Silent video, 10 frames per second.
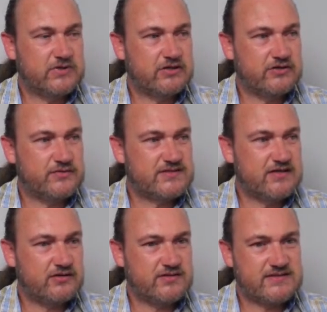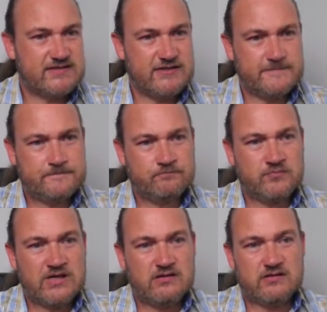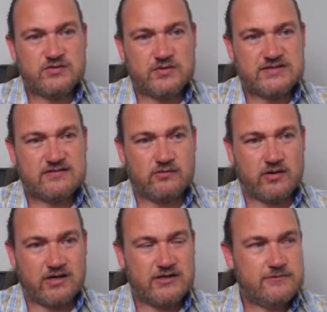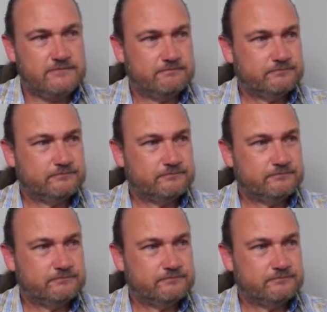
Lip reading: Euro USD OTC. This one is still running.